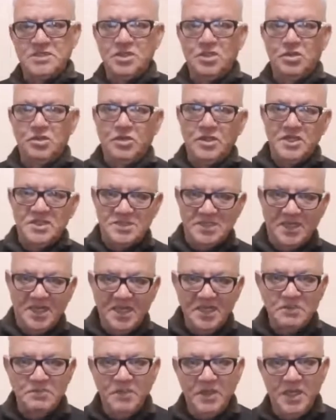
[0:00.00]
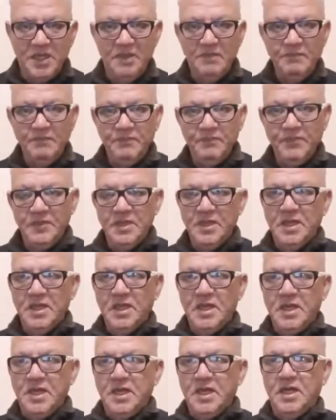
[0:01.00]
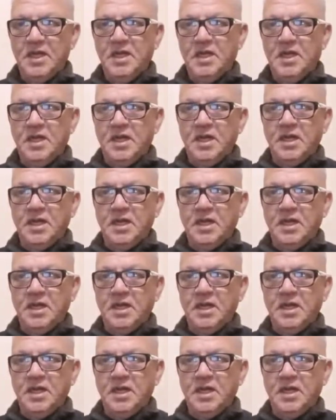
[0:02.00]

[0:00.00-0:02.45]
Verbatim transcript: the Lord has led me uh,